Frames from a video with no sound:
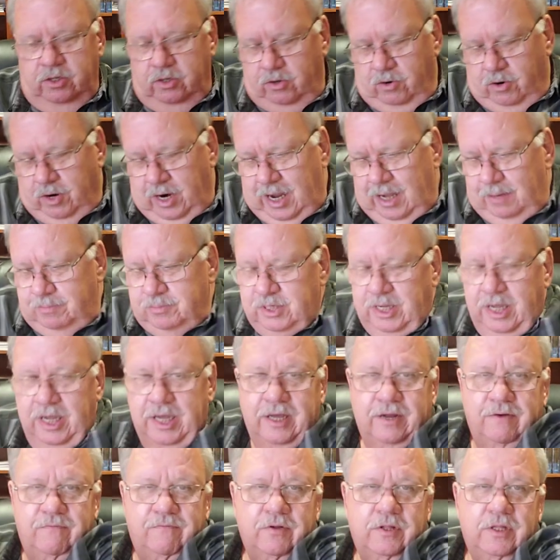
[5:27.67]
grabs a
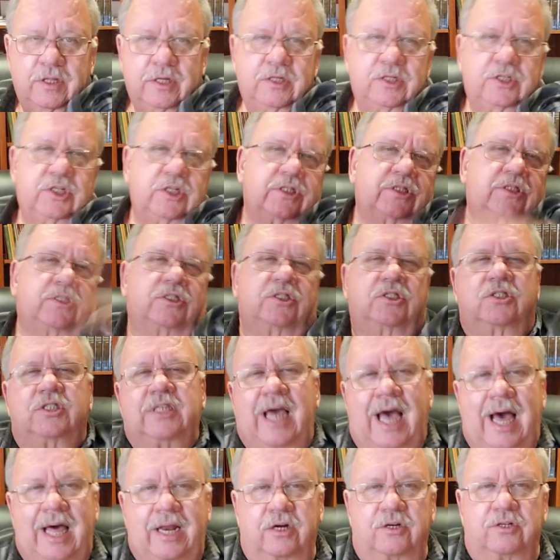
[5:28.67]
handful and just
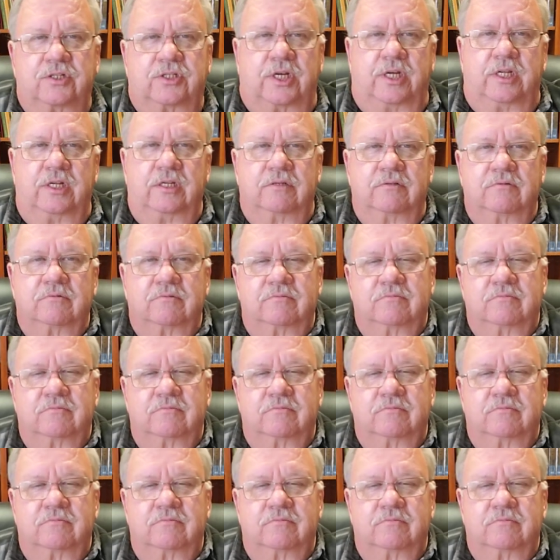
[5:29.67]
scatters it.